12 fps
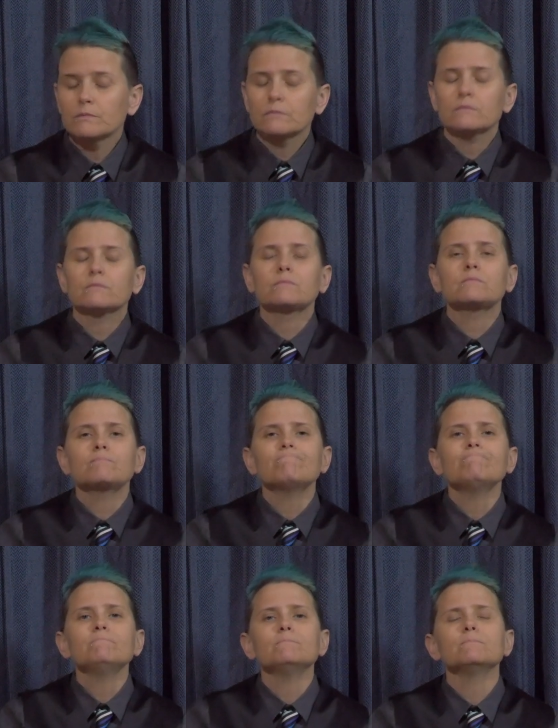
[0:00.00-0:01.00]

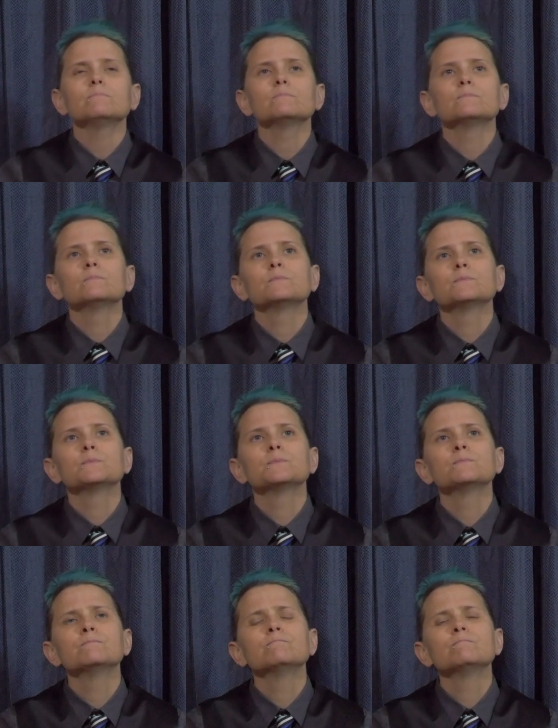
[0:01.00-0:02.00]

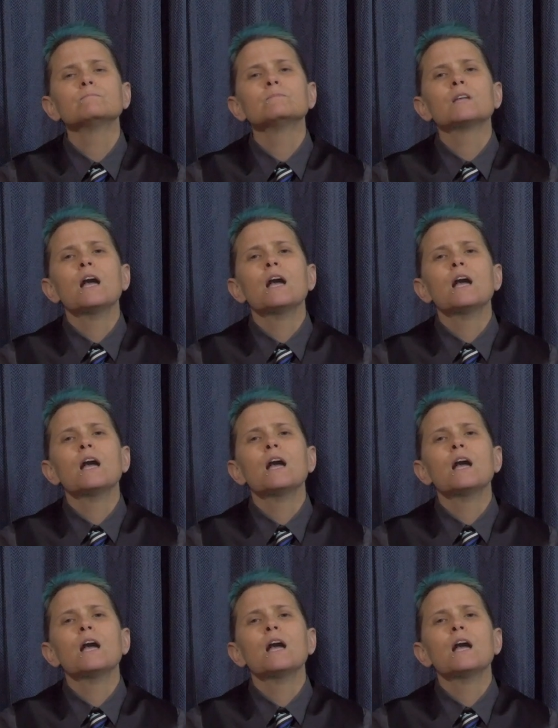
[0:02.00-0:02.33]
[no speech]